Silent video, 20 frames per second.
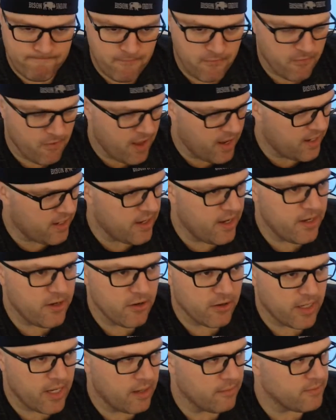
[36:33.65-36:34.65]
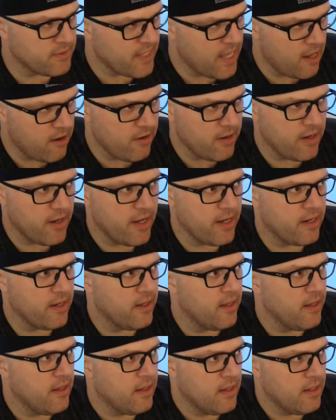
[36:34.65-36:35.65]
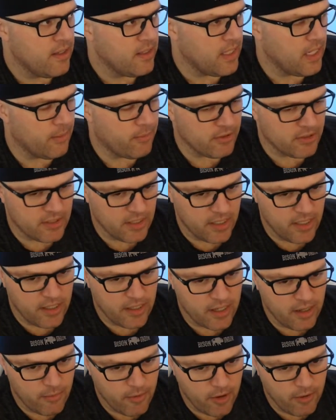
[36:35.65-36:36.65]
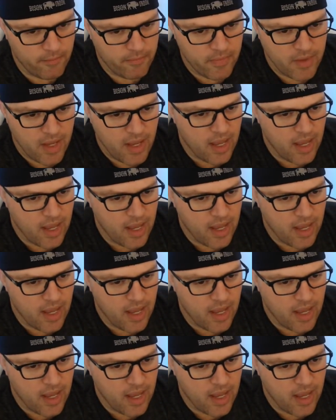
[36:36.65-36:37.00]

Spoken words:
Friday night, you're at camp. Saturday night, you get up on Sunday and you come home.